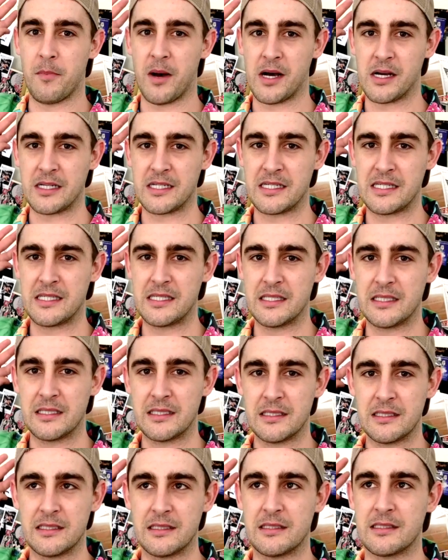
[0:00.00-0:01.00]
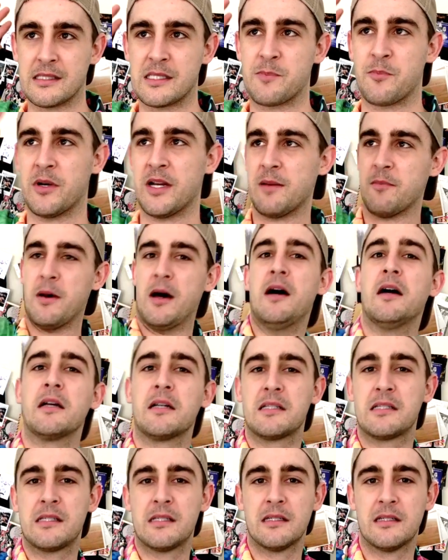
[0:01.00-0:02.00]
Bugs. Spring
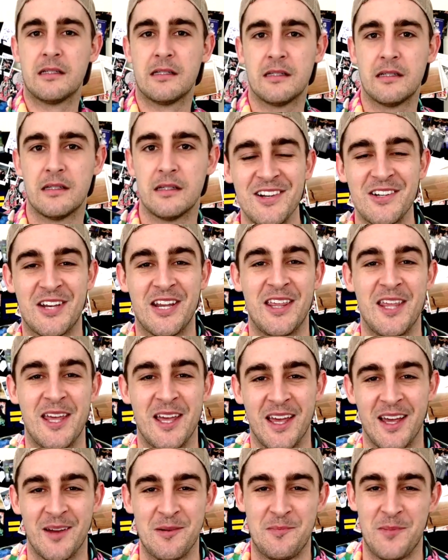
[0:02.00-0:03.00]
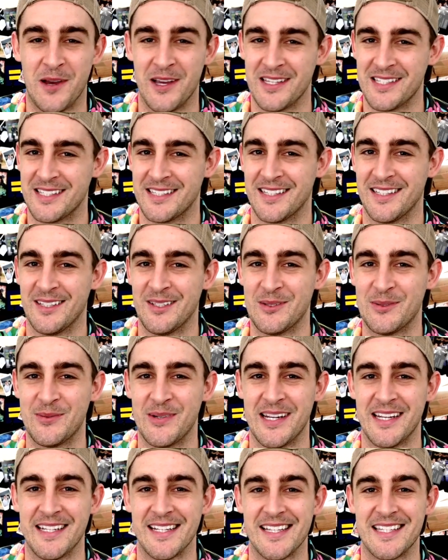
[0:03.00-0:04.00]
bugs. To the person that
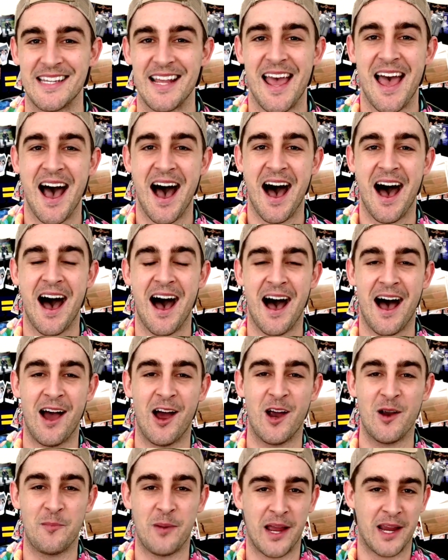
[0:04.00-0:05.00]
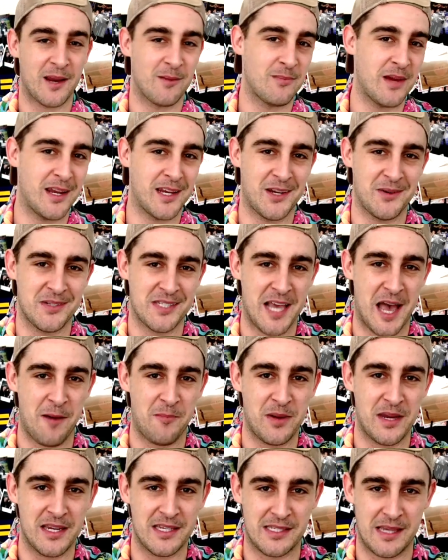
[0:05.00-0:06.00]
wins, I hope I can make you as
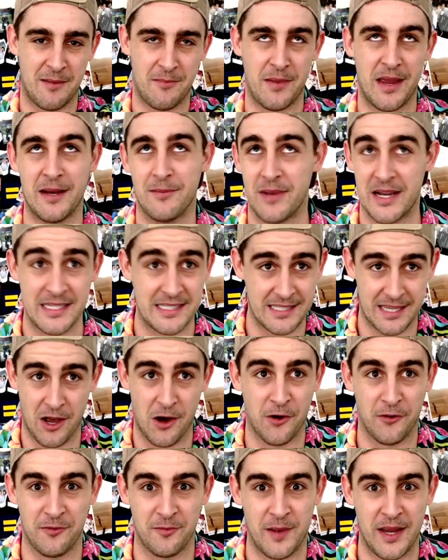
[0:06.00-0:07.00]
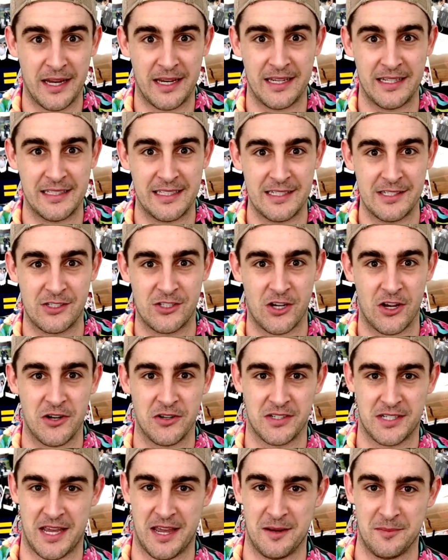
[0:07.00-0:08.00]
happy as I made myself making these
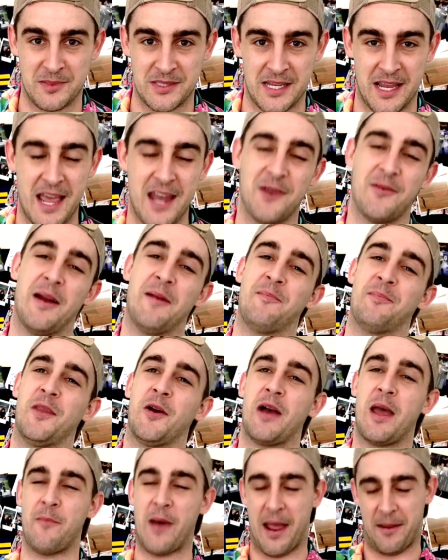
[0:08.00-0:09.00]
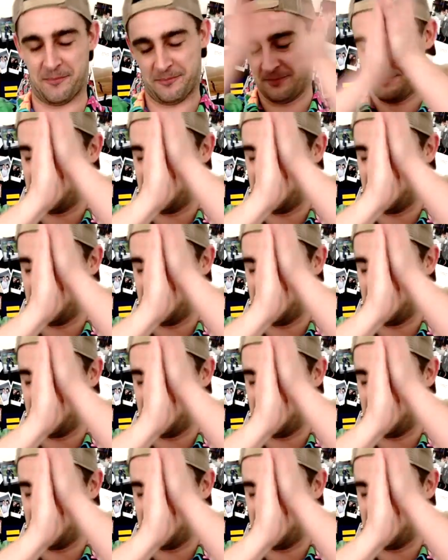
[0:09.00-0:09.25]
journal tapes. Anyway, okay, bye.